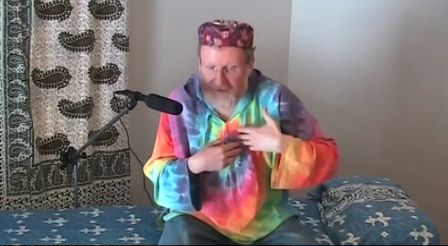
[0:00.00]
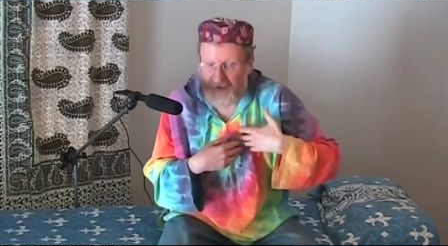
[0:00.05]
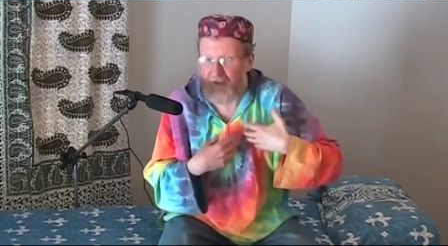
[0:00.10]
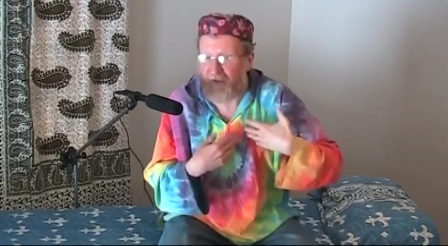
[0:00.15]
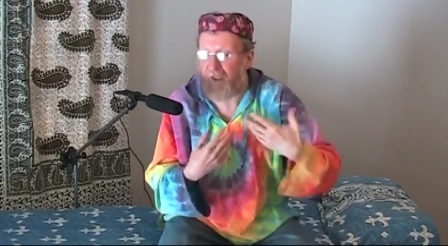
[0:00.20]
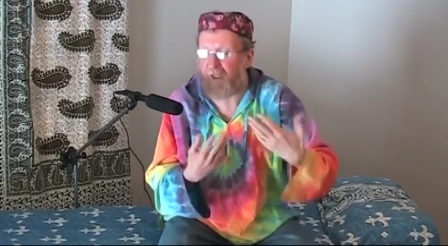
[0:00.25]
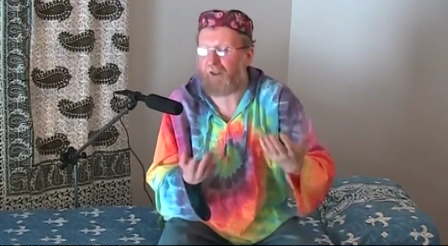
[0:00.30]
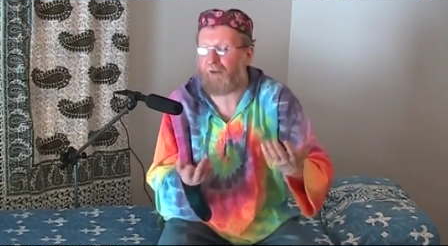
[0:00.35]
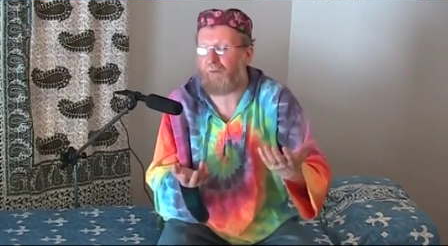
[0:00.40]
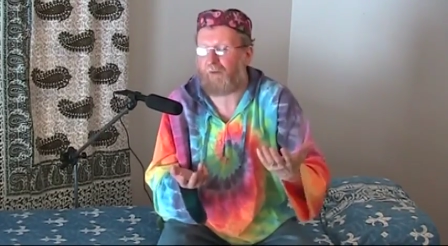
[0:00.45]

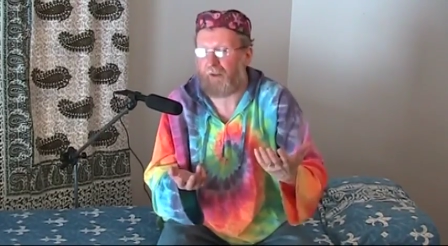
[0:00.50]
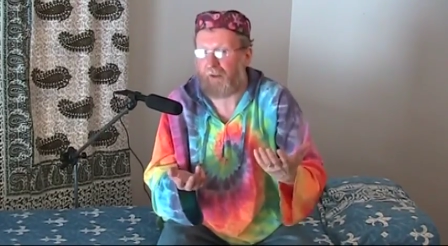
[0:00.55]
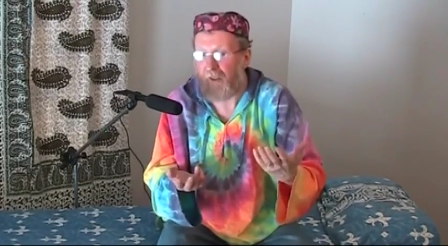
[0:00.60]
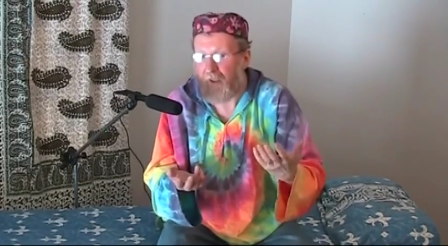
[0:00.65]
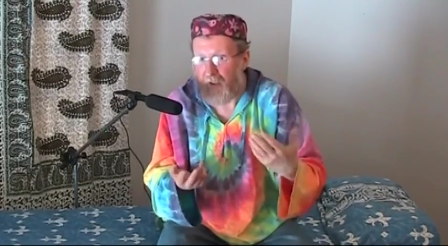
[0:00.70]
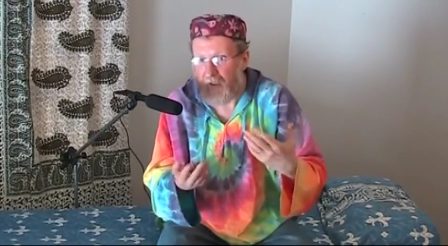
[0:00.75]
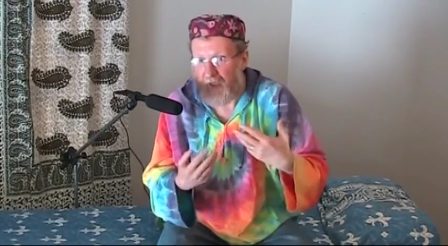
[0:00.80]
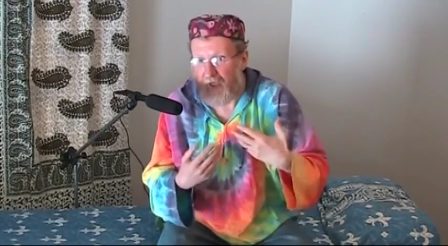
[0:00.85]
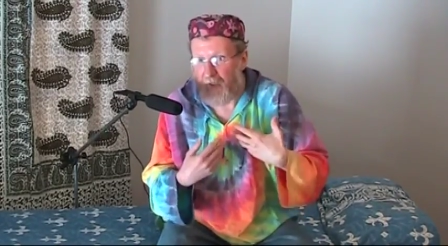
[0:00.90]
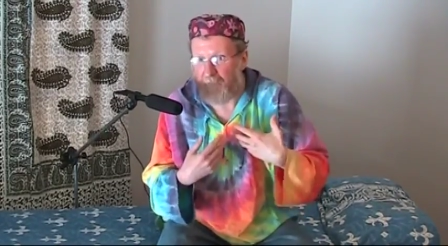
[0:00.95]
then they will,
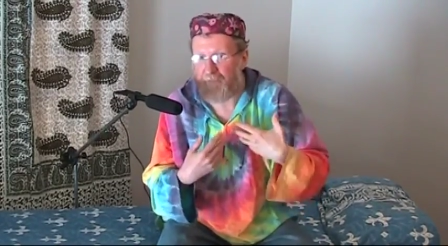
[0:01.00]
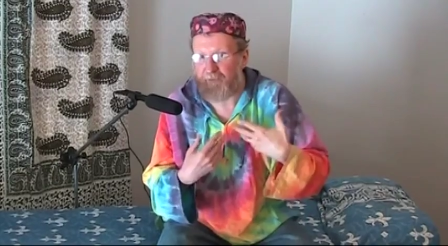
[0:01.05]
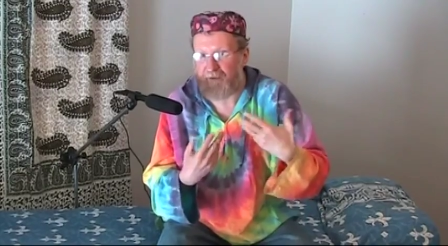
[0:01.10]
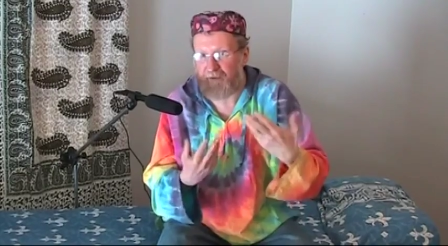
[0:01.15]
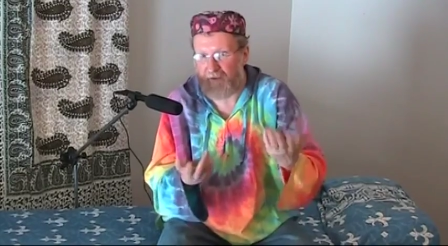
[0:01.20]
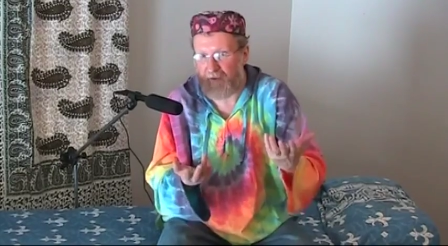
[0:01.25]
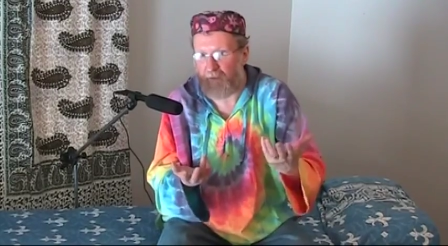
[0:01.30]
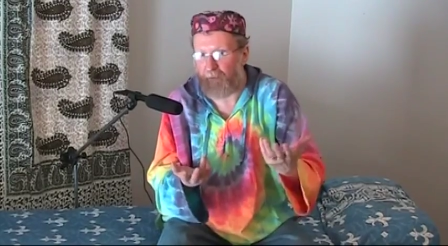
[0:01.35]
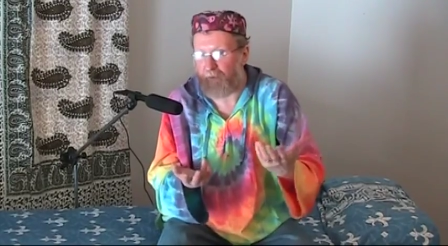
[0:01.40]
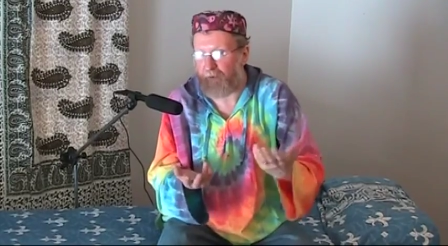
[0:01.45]
I
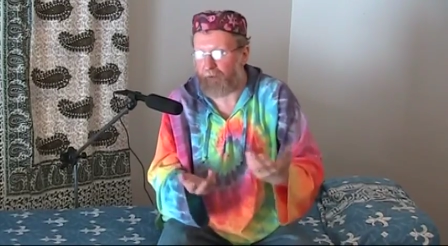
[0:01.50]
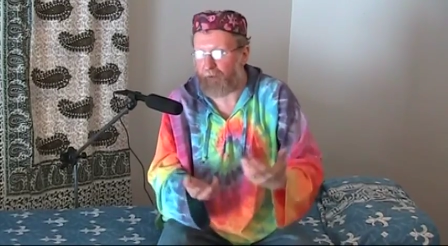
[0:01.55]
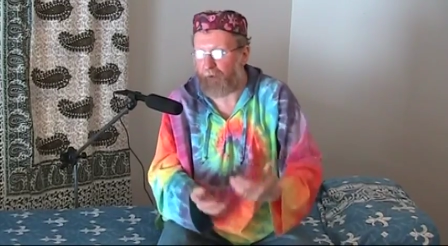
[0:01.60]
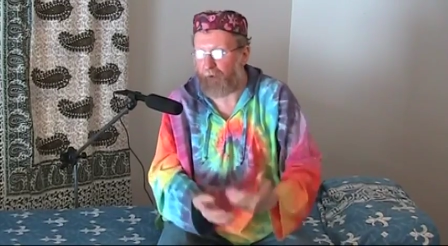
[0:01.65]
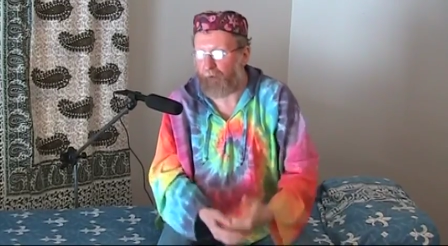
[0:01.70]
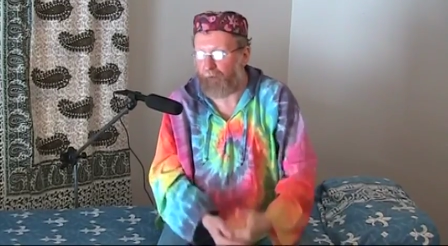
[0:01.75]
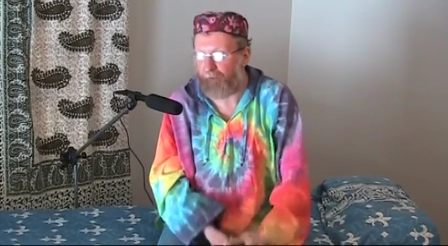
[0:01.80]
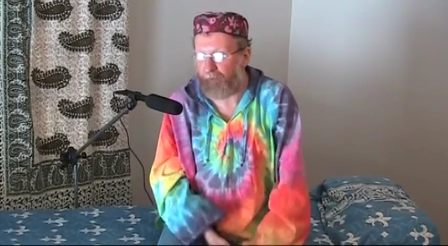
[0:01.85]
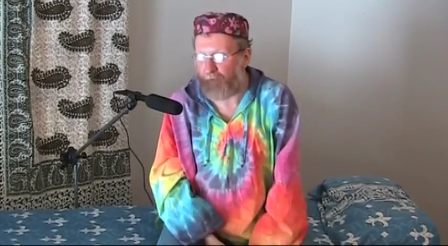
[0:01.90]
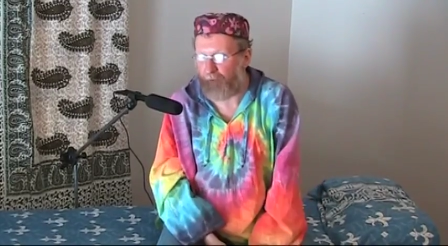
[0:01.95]
predict they will
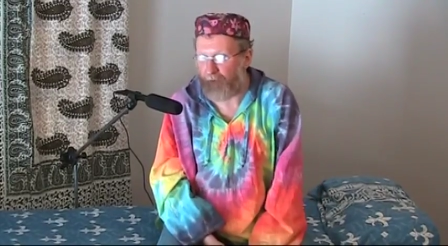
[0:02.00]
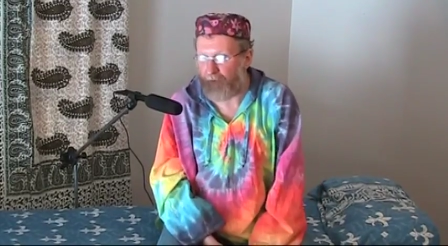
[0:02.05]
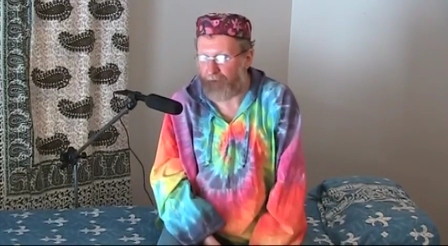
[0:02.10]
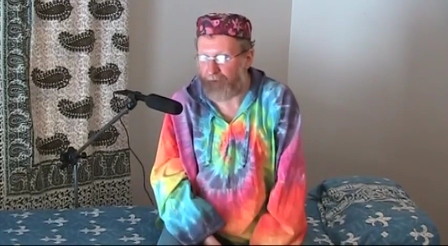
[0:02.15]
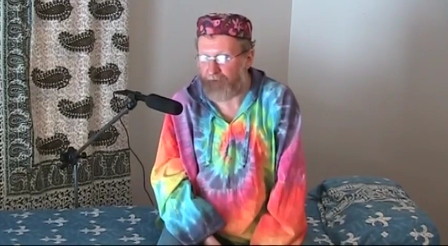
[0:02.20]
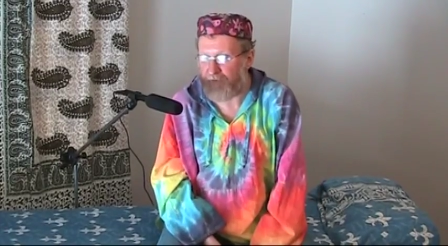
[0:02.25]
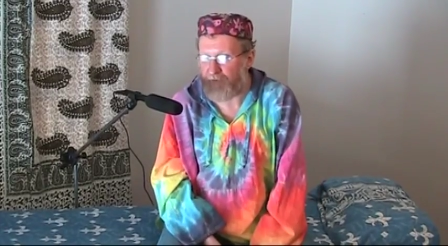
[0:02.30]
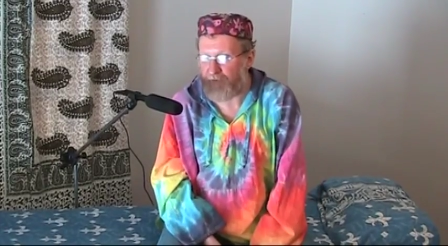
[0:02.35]
go forward.